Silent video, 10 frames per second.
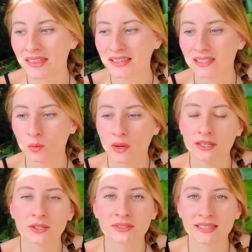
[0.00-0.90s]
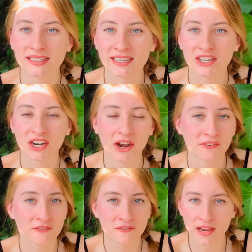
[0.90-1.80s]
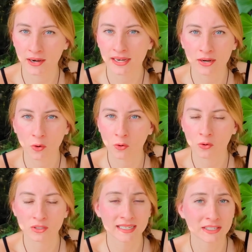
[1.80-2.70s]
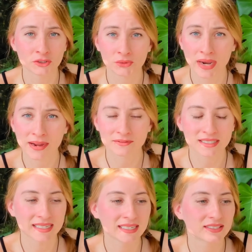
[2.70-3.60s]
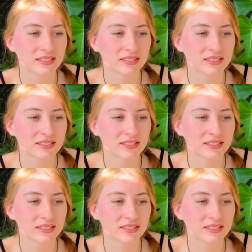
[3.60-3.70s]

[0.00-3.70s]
these windows in here are very old and drafty.